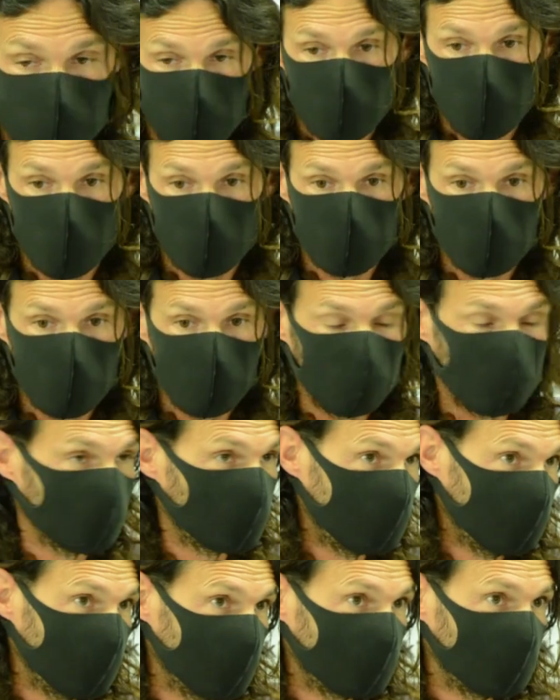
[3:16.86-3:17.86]
But we are
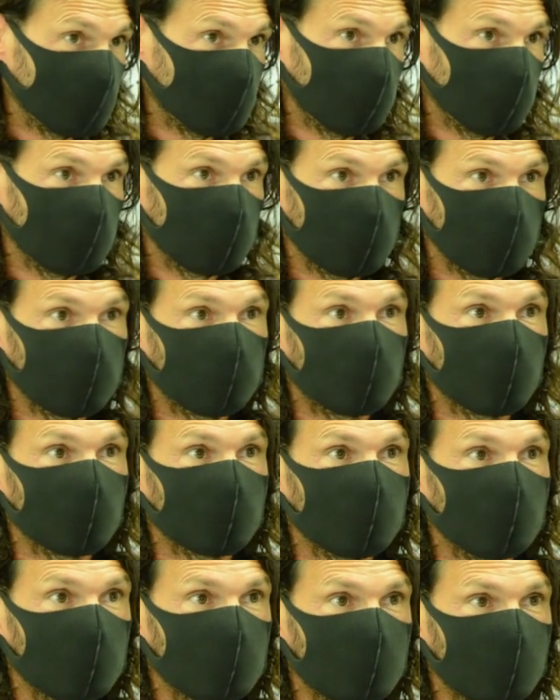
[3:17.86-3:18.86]
motivated for
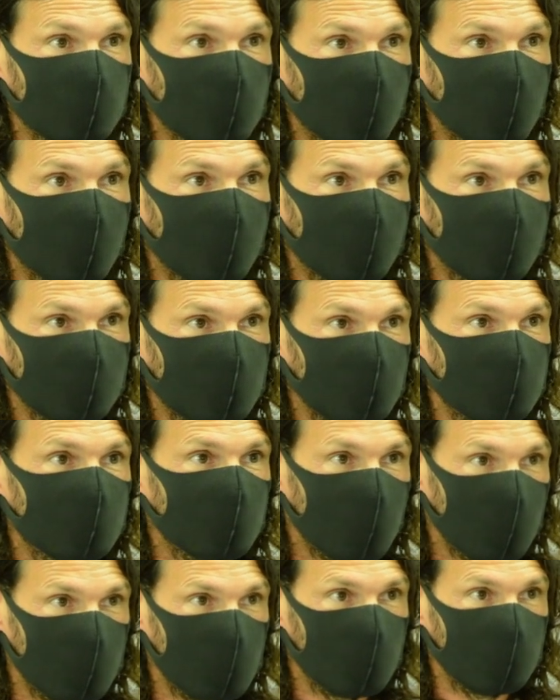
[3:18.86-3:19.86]
this this
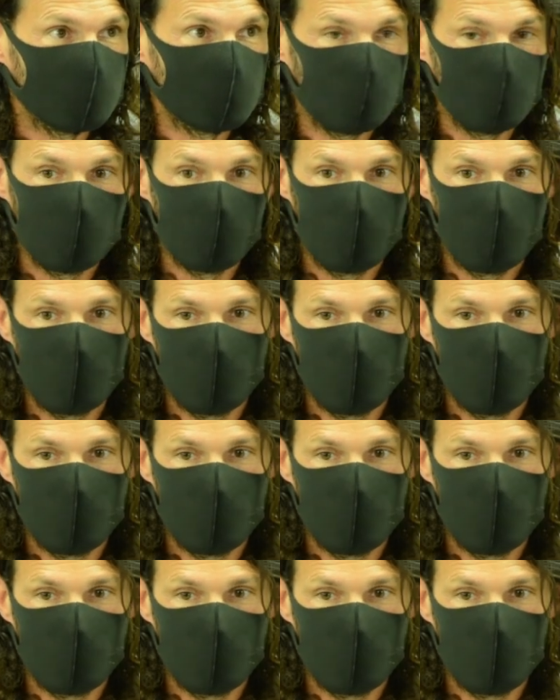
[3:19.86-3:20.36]
challenge and